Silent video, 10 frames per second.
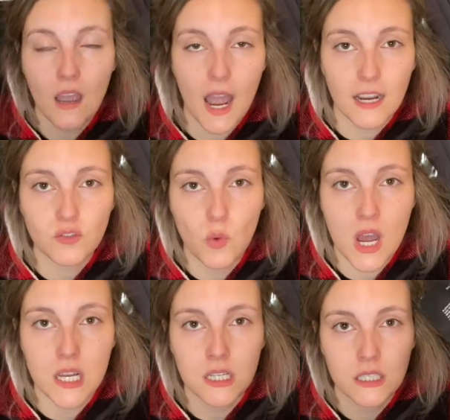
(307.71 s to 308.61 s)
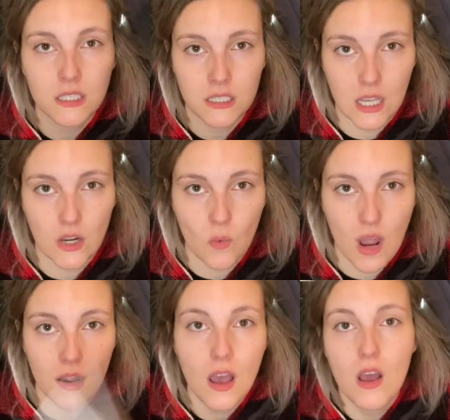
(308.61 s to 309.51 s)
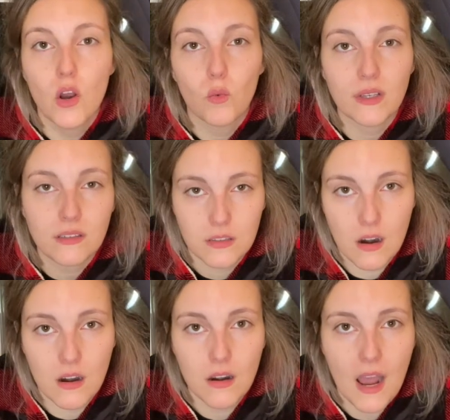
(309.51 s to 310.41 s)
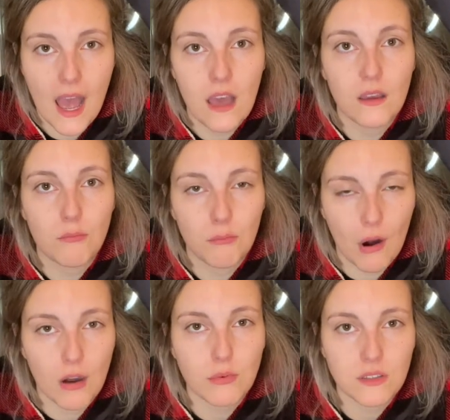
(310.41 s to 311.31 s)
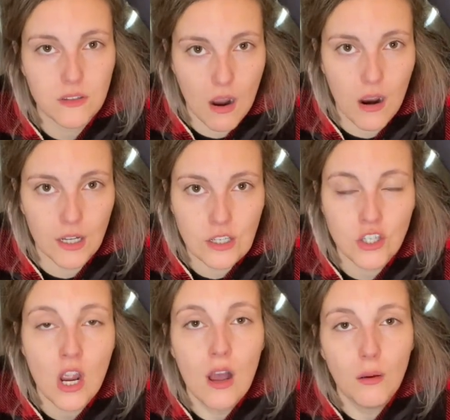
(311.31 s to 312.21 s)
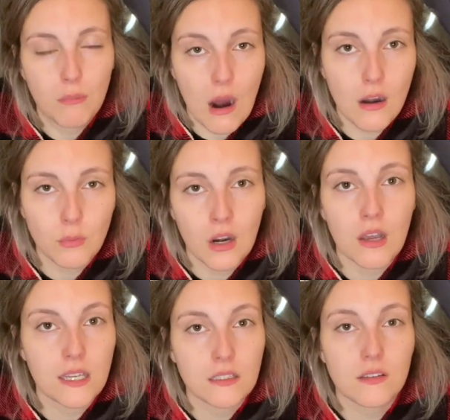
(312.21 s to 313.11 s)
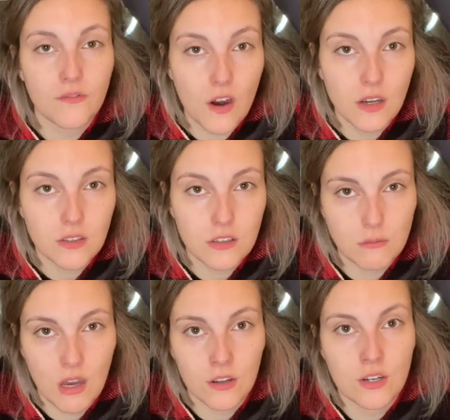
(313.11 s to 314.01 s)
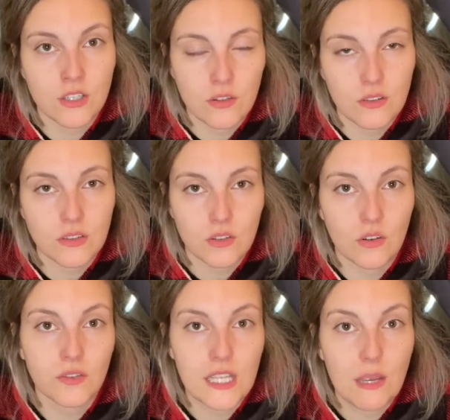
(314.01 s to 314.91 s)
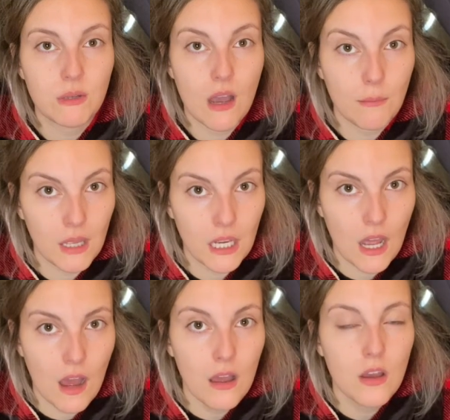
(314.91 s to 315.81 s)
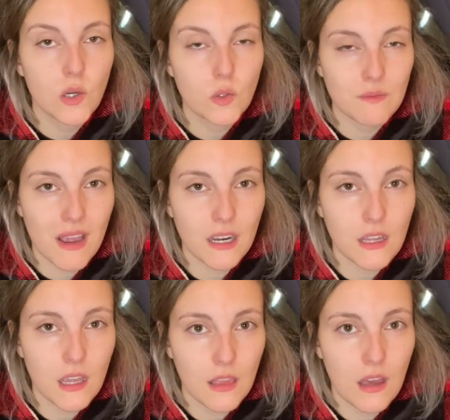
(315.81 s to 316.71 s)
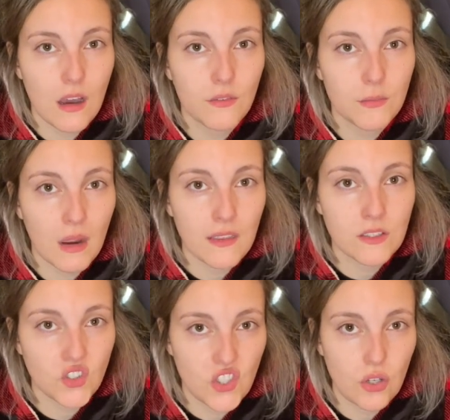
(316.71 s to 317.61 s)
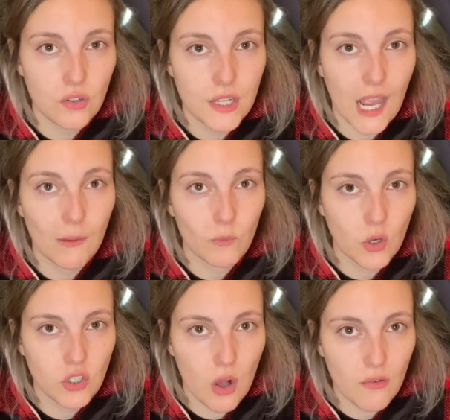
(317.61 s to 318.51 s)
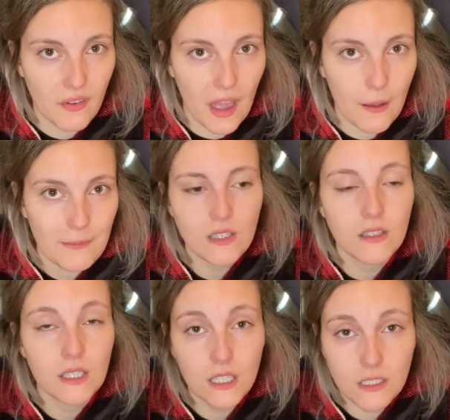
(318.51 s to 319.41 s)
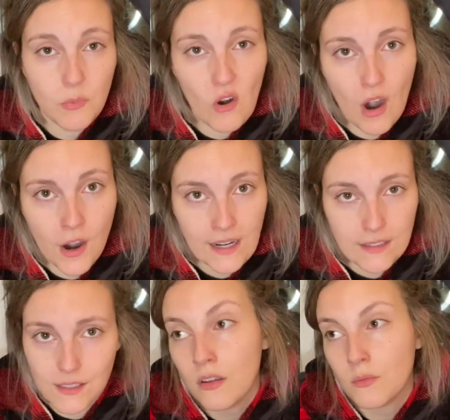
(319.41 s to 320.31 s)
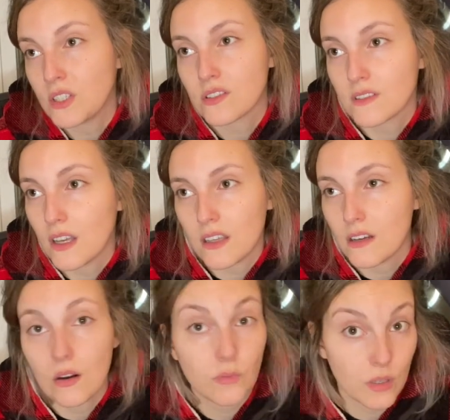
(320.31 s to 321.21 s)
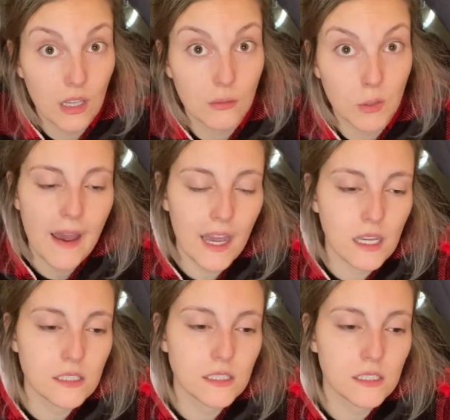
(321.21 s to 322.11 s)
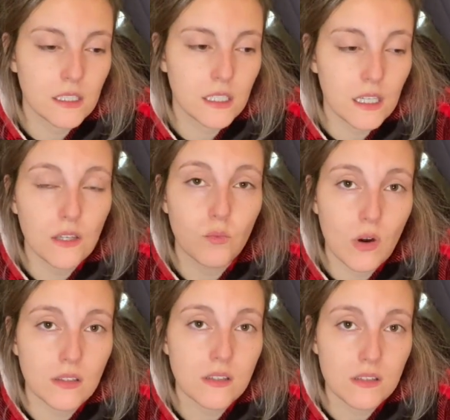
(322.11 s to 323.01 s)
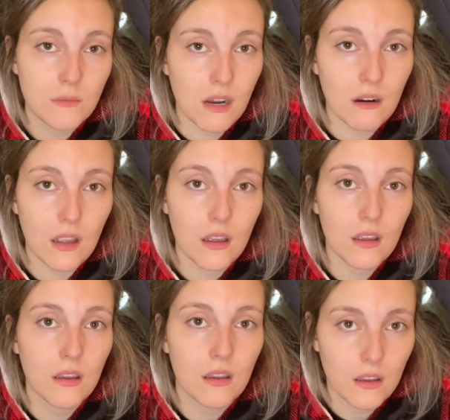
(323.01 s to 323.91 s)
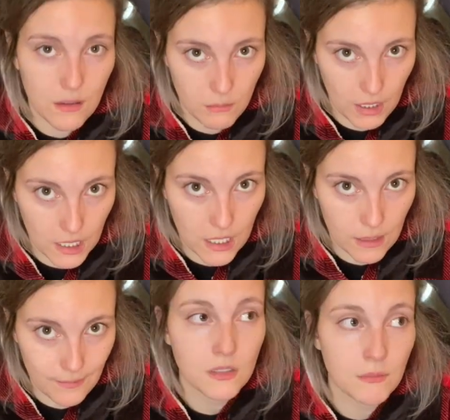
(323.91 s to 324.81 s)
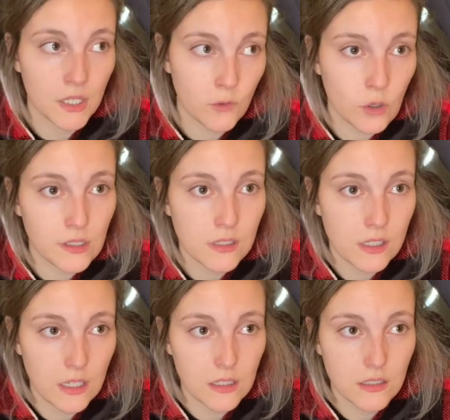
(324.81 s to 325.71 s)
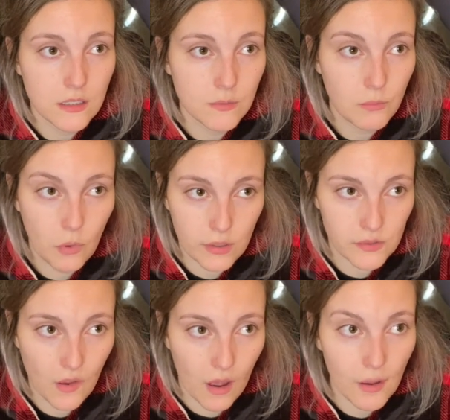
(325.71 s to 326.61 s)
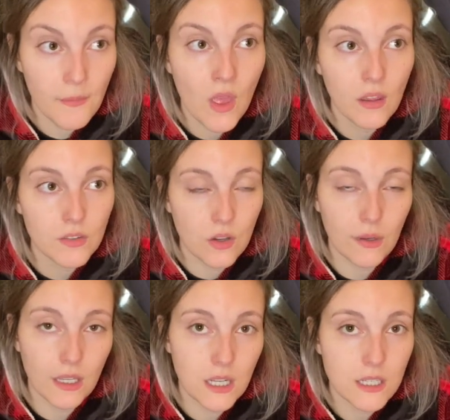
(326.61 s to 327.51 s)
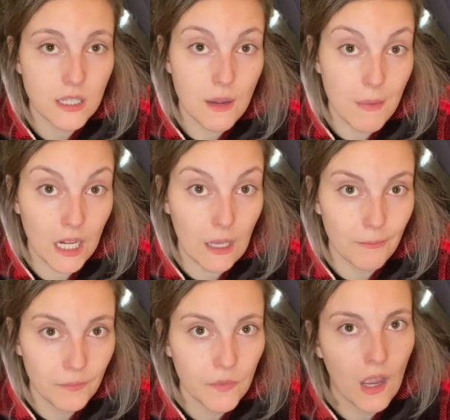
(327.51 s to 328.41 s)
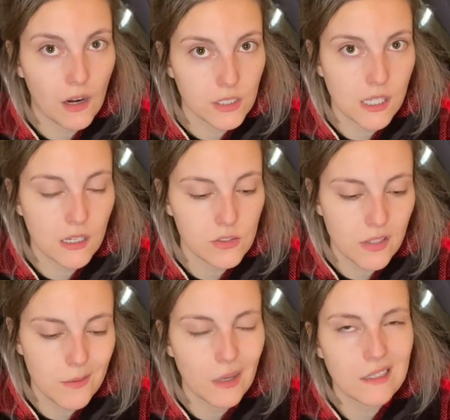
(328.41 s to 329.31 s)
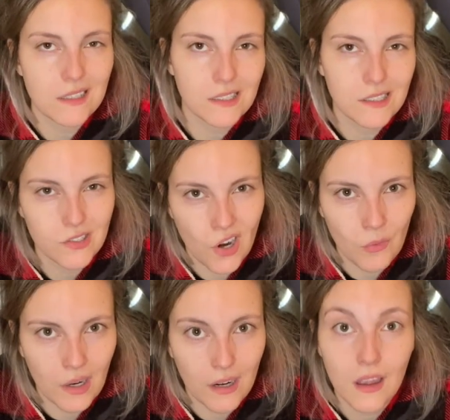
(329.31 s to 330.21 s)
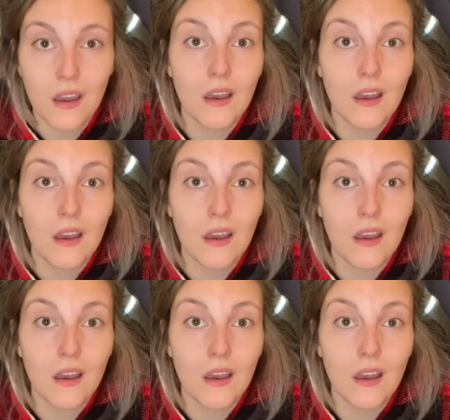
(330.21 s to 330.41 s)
Act one, Scene one. We start at Barbara's cottage. Barbara is the foster mother to this girl named Amina, who is madly loved by this dude named Rodolphe. He's a poor artist, which is like, you know, relatable. And he wants to marry Amina, but of course he's poor as fuck. So he needs to get money. How is he gonna do that? By selling his artwork.